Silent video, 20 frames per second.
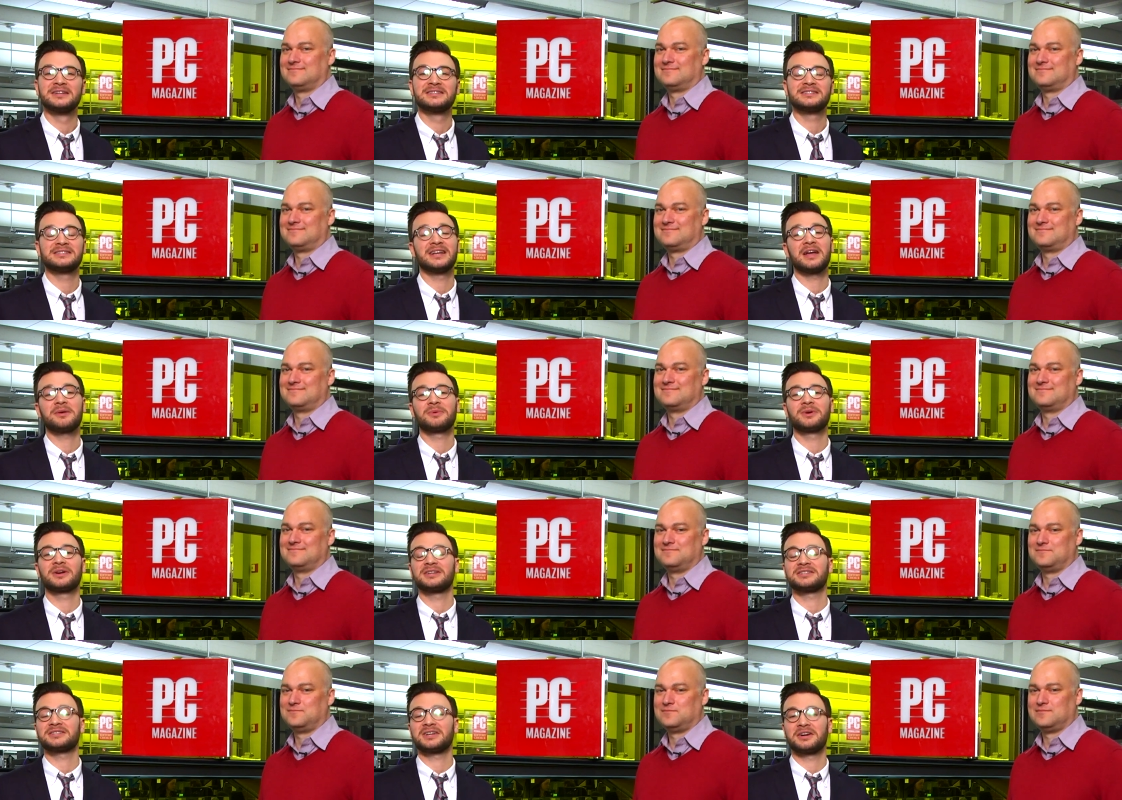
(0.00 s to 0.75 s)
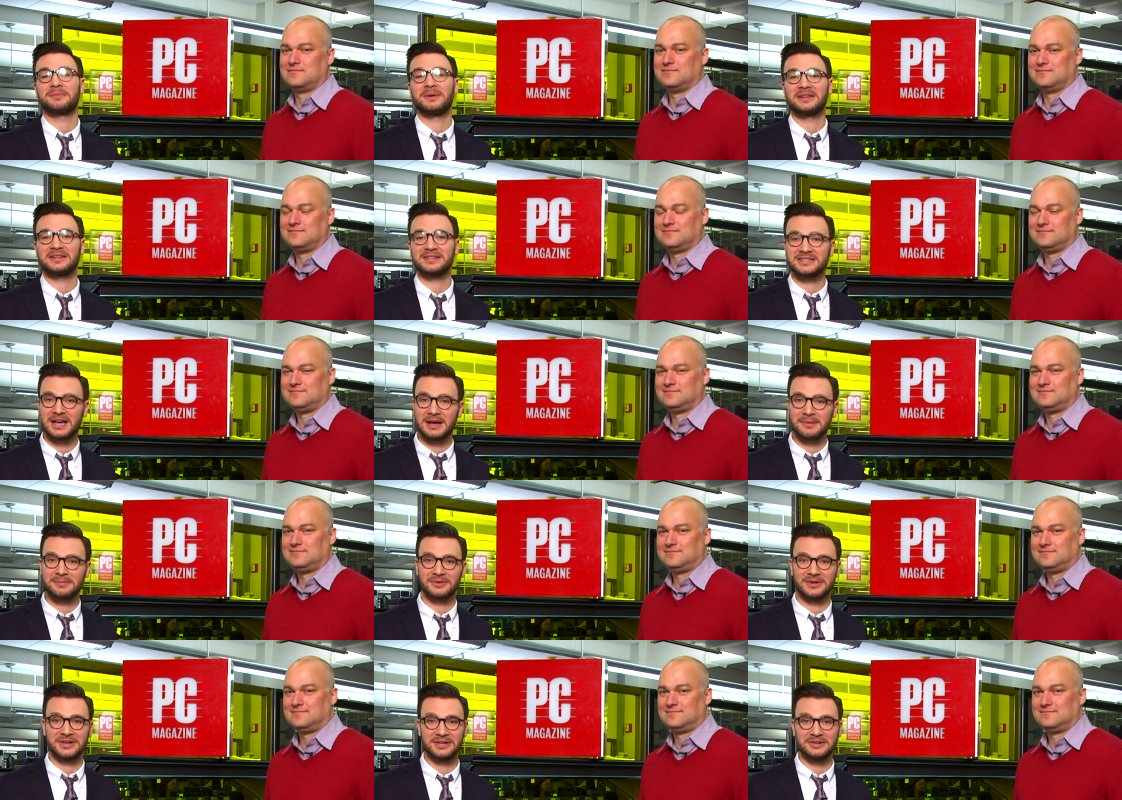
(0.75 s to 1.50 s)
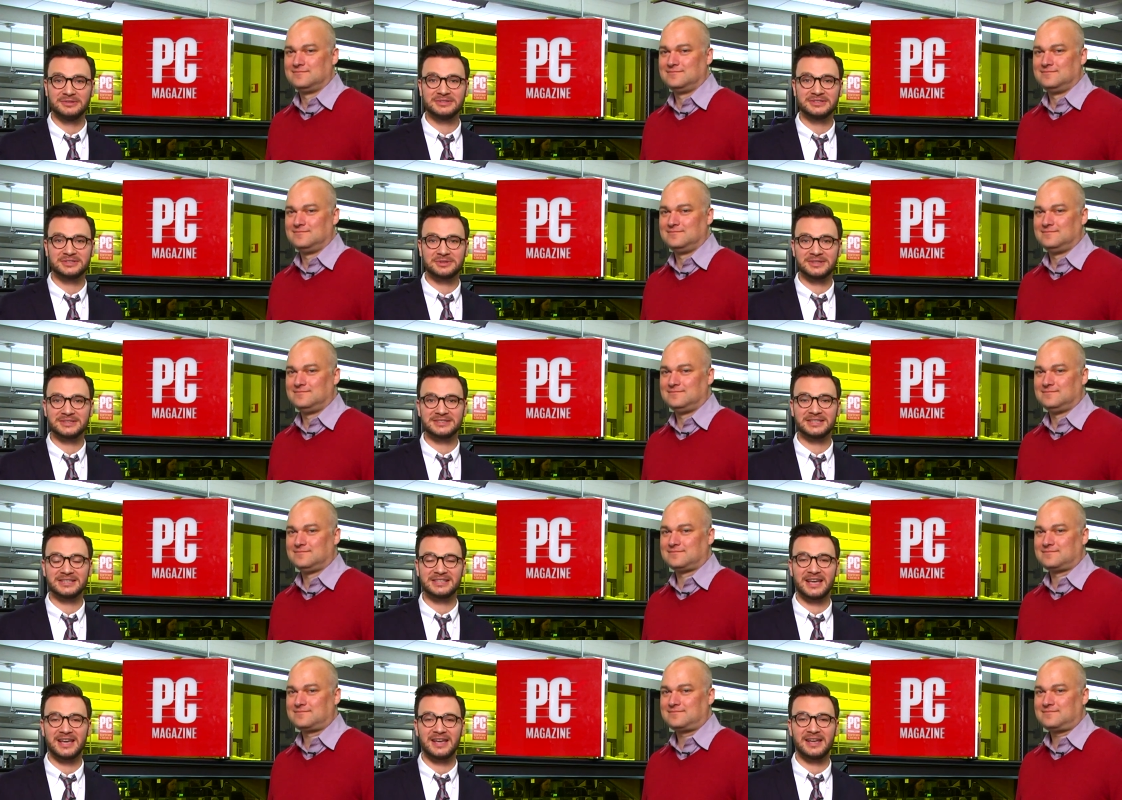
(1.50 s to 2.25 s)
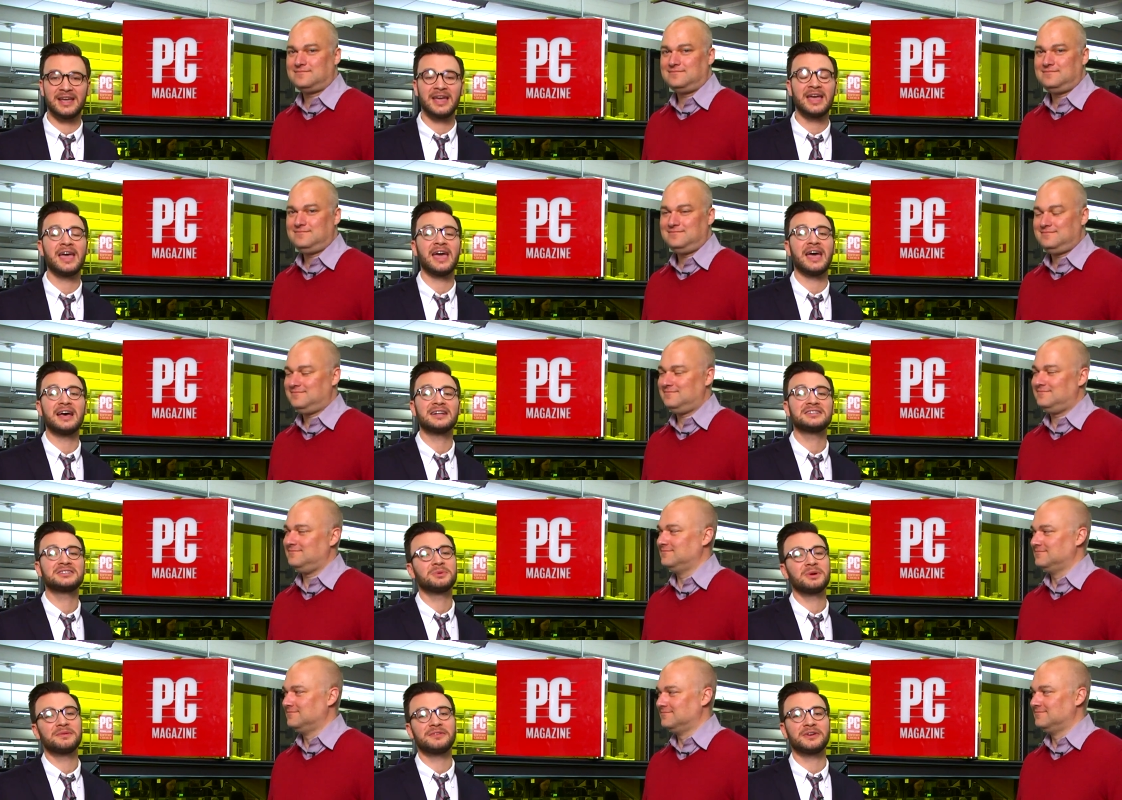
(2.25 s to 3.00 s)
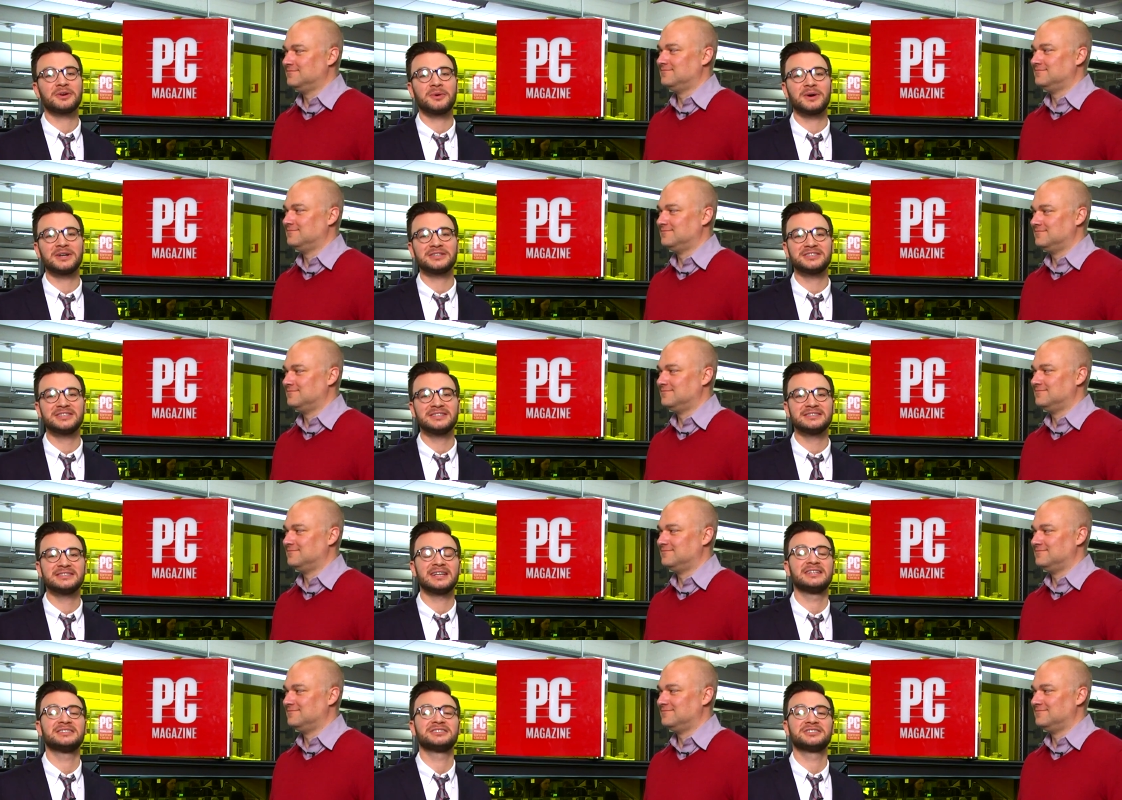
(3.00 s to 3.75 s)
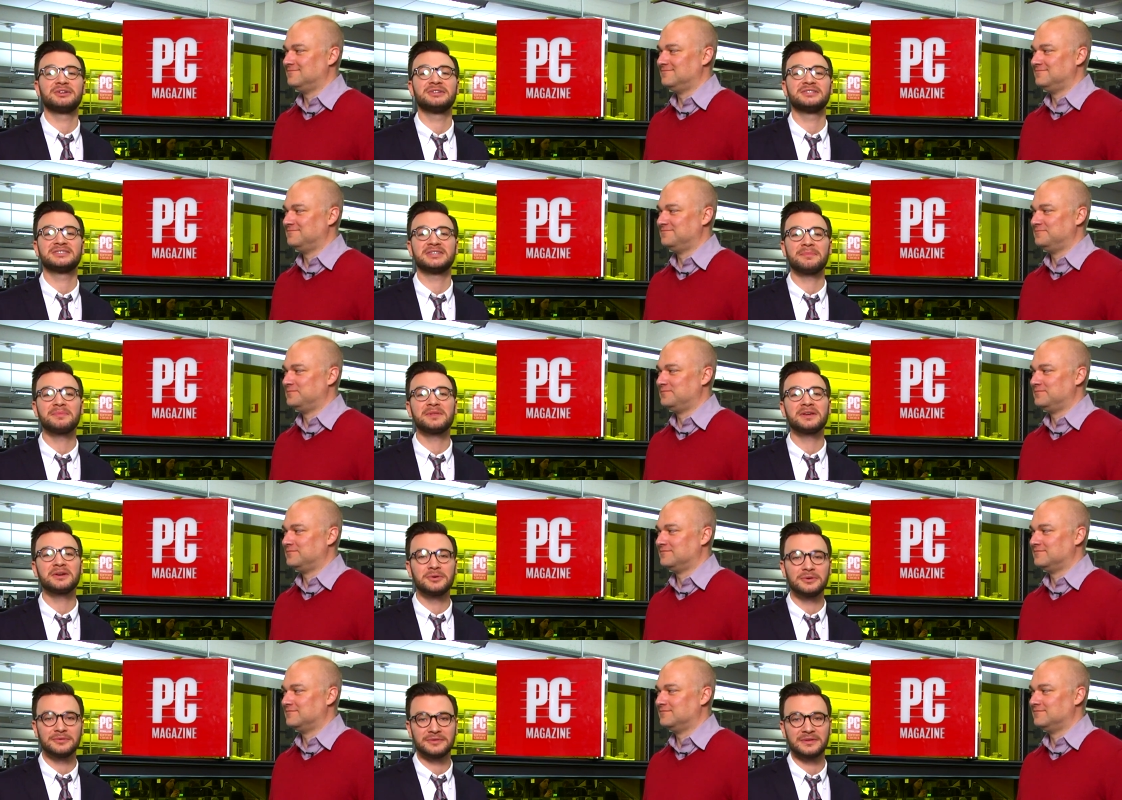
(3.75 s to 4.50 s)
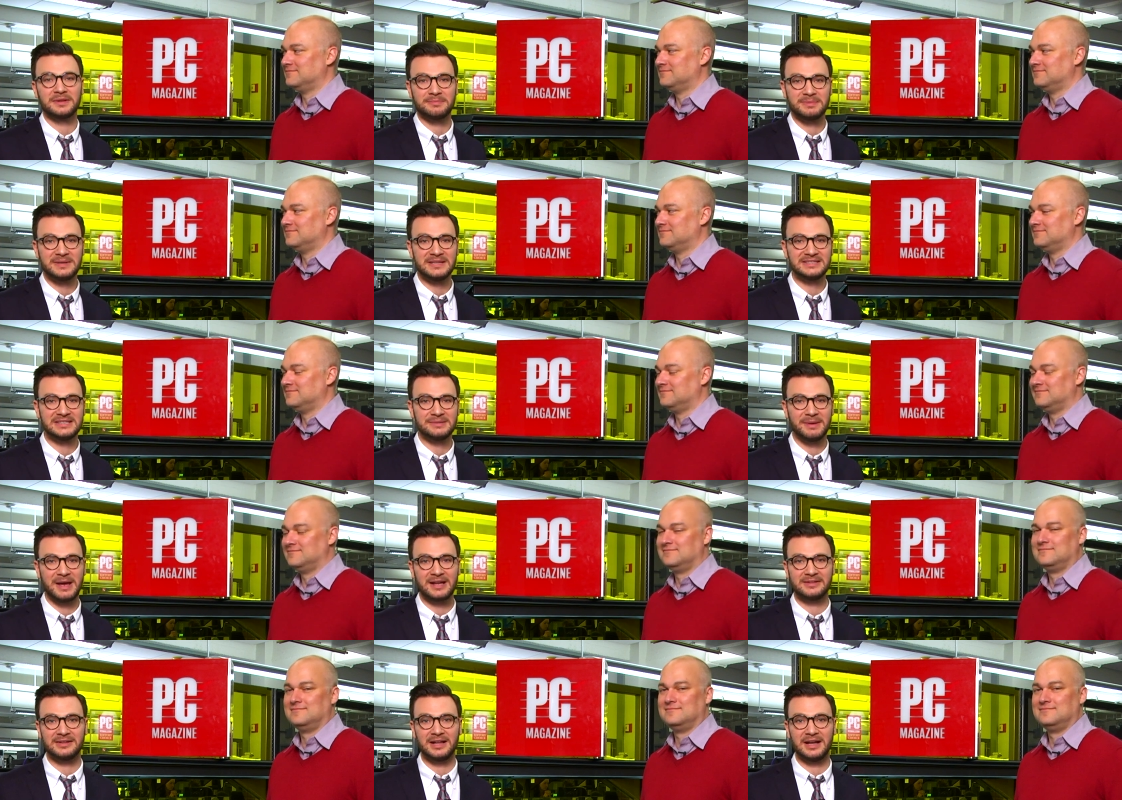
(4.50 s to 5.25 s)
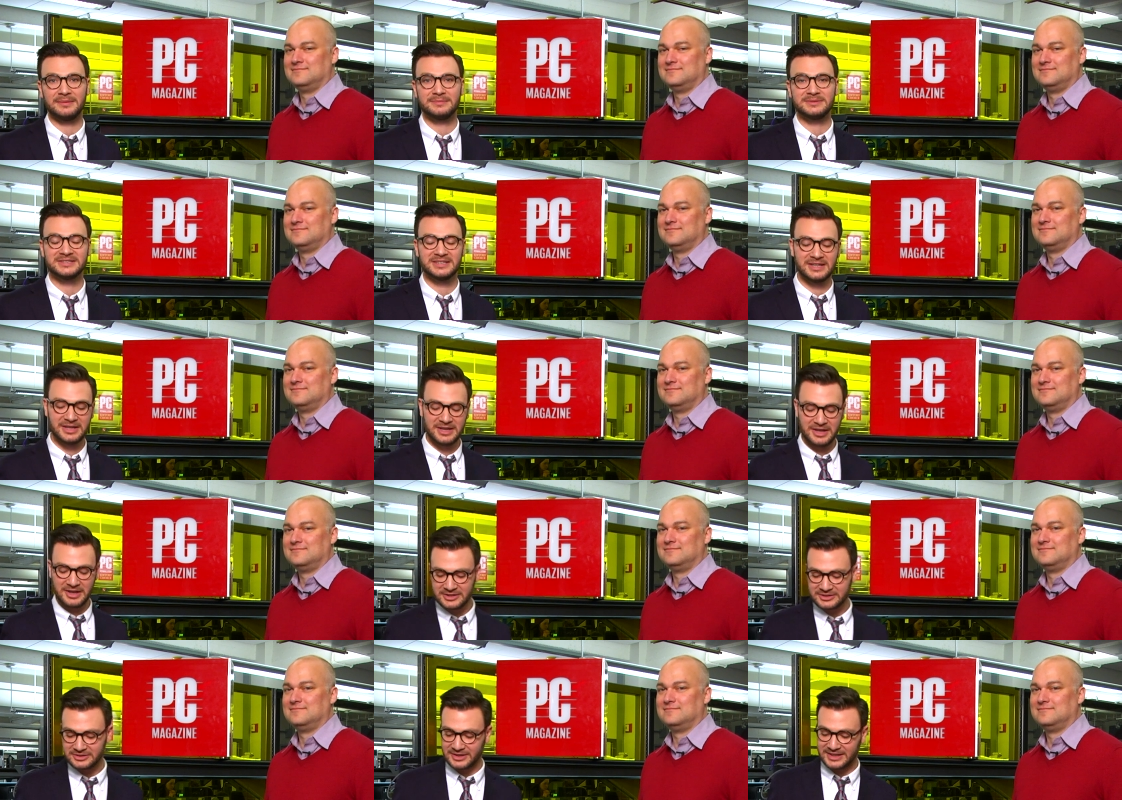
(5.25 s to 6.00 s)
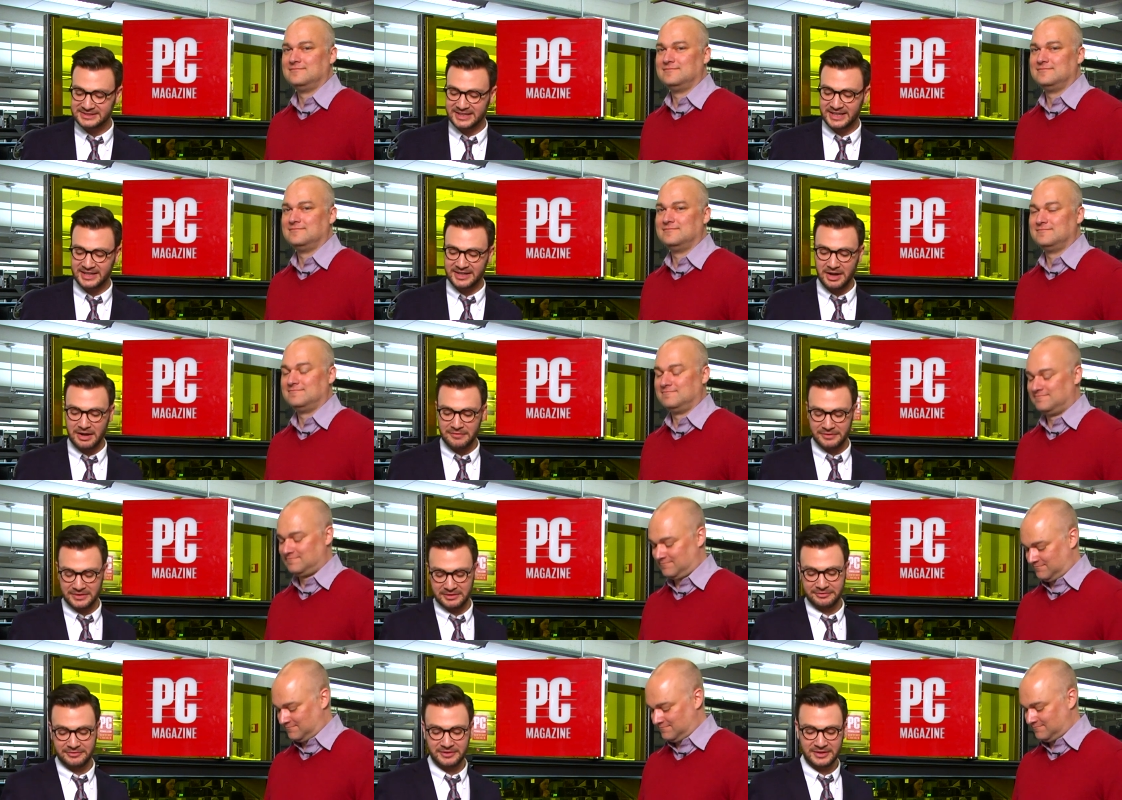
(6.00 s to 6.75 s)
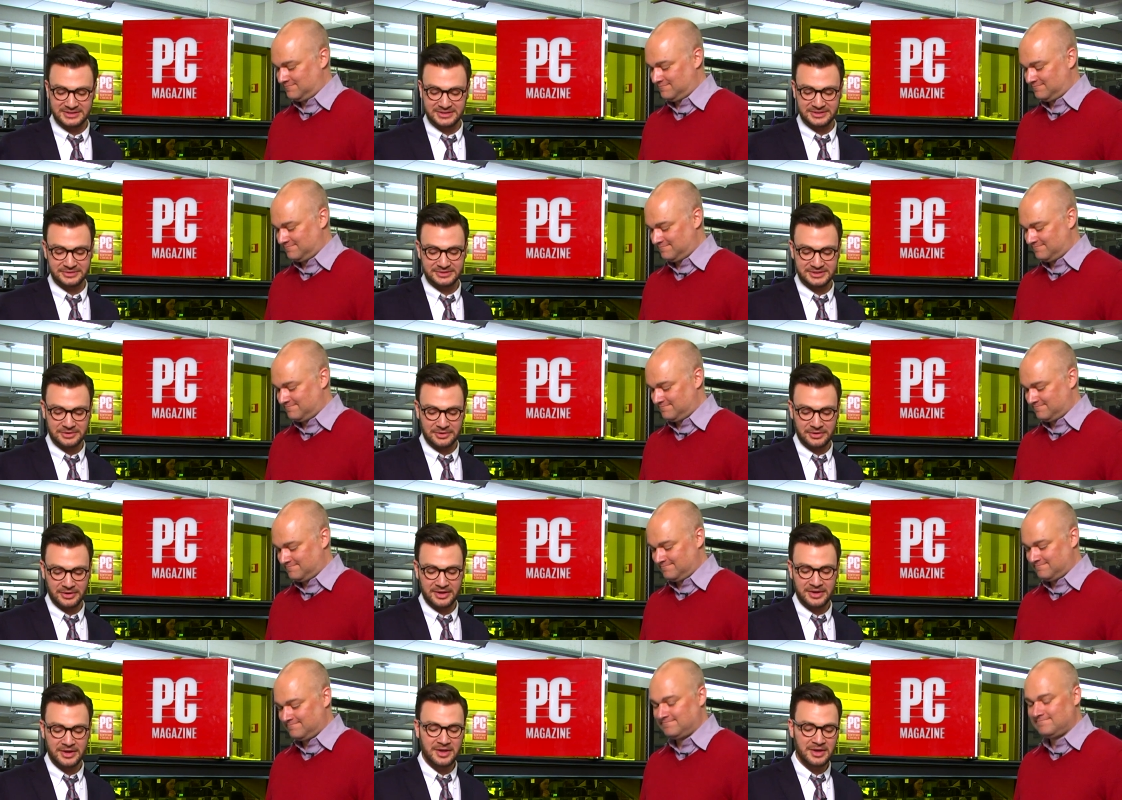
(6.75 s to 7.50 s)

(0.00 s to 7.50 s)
Speaker 1: Today we're going to talk about the top three news stories of the day, answer one of your questions, and show you something cool from the PCMag Labs. So let's kick it off with the first news story,